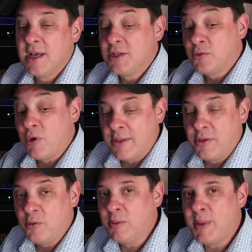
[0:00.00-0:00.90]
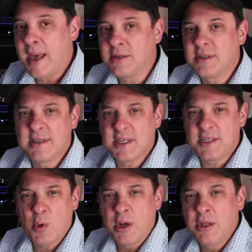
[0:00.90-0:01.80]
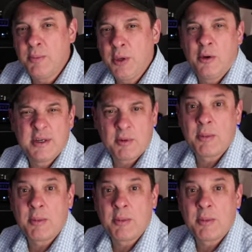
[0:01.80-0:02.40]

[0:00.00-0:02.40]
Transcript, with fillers: to run through the pedals because I just wanted the purest